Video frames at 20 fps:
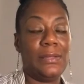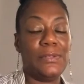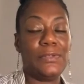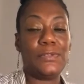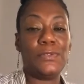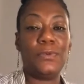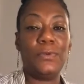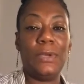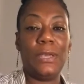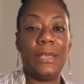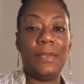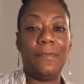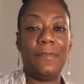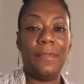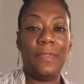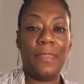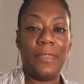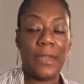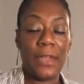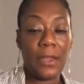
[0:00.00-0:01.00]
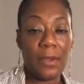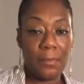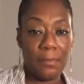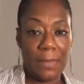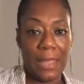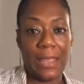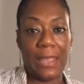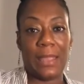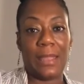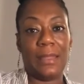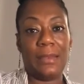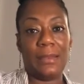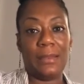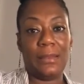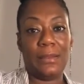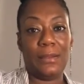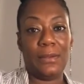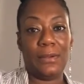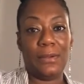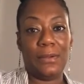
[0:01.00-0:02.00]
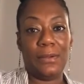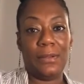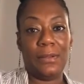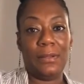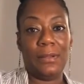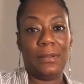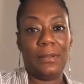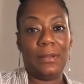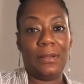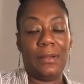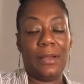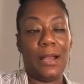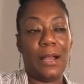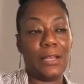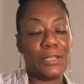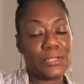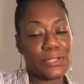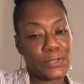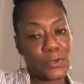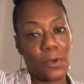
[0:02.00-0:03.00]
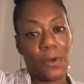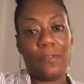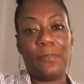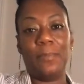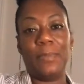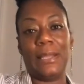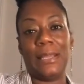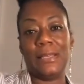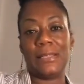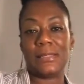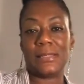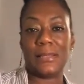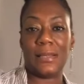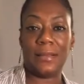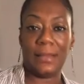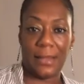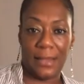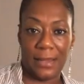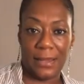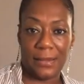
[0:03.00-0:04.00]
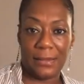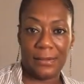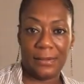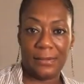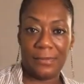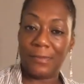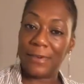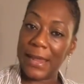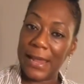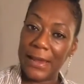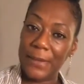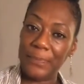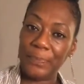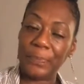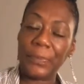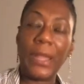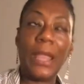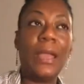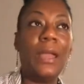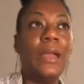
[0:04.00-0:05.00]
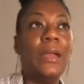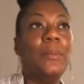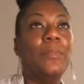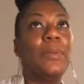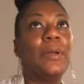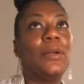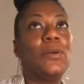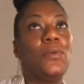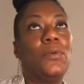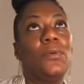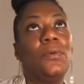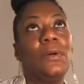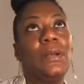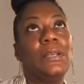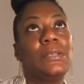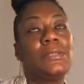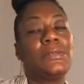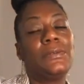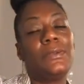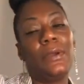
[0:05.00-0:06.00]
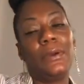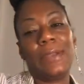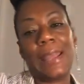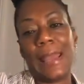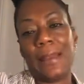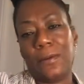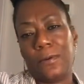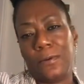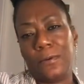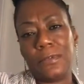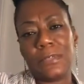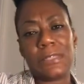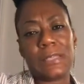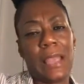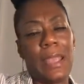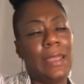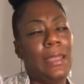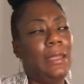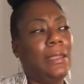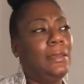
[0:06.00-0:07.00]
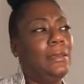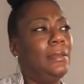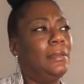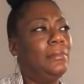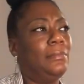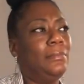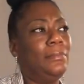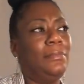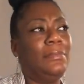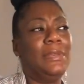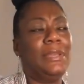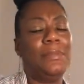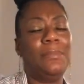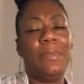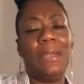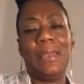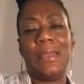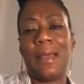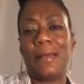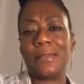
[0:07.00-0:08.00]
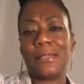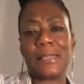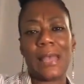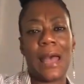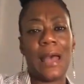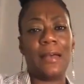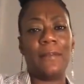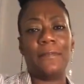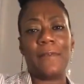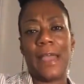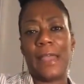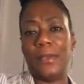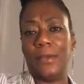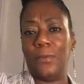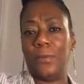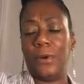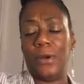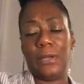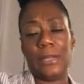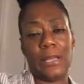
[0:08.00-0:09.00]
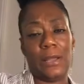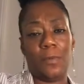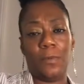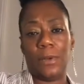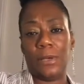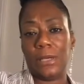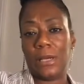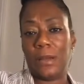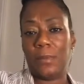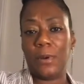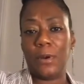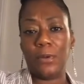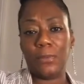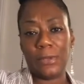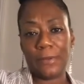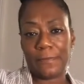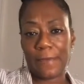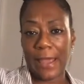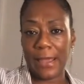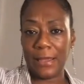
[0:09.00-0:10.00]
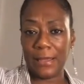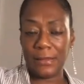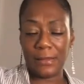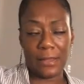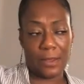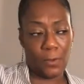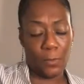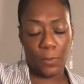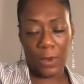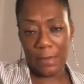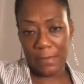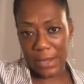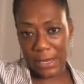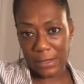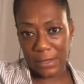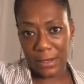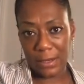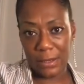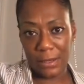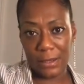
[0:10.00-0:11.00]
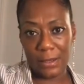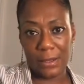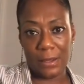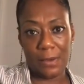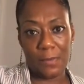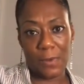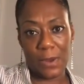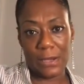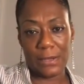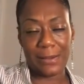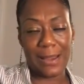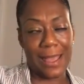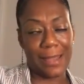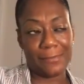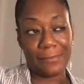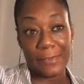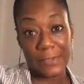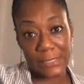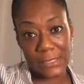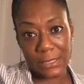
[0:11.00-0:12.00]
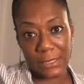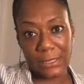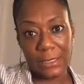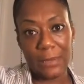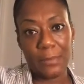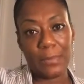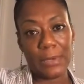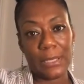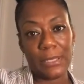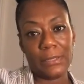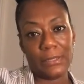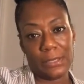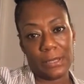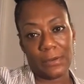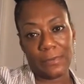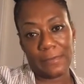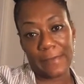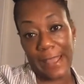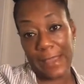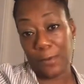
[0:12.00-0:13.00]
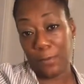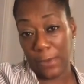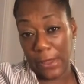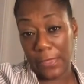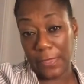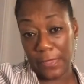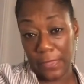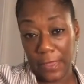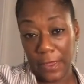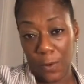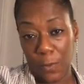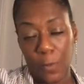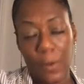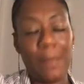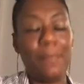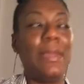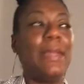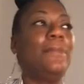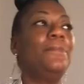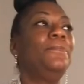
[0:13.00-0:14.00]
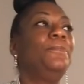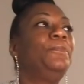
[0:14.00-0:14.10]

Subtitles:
to give their man a soft place to land, right? Because that old saying, the men outside fighting the world, they don't want to come home to fight their women, or what, not physically, but fight with their women.